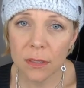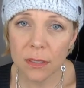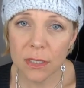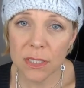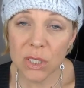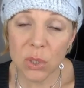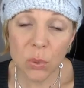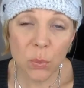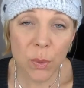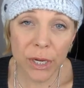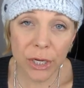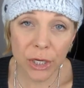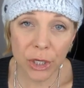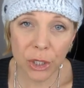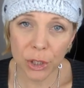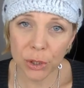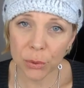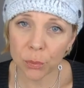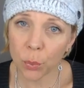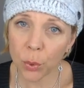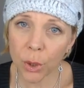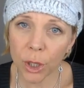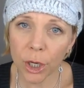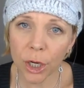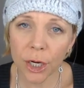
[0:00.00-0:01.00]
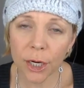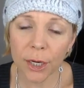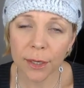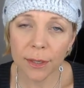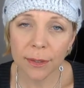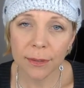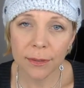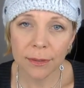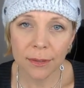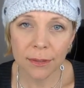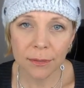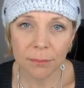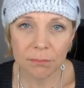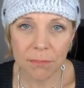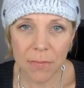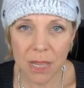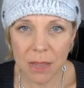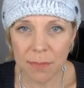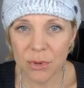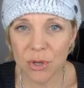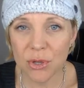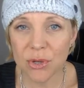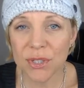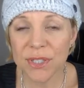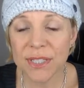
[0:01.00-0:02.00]
So what could work?
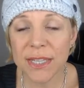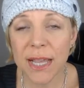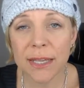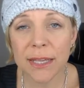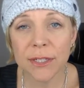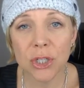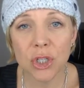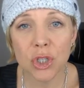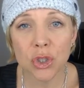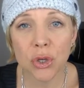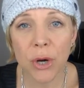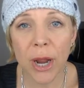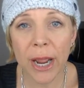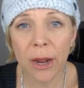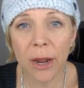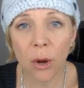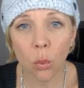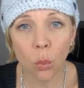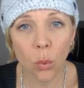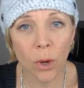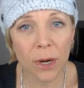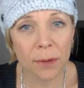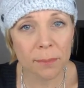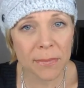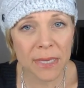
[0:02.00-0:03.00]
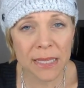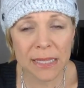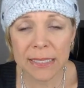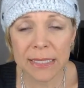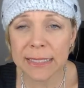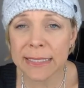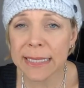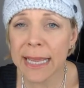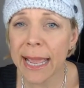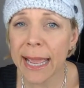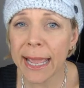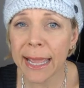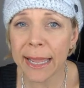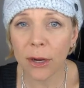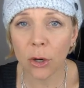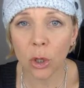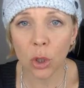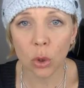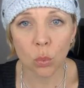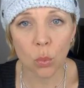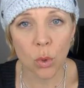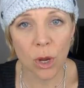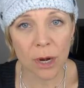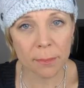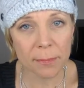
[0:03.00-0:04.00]
Maybe you decide to track 1 meal a day
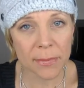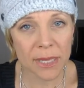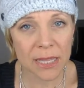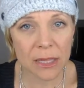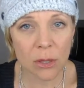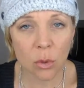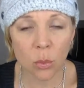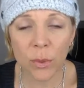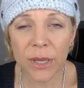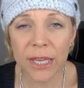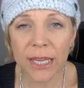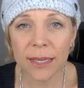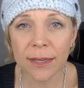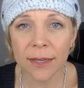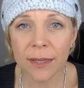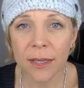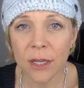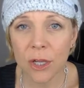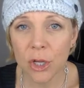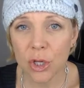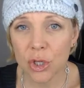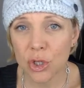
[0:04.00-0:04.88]
or 1 meal a week,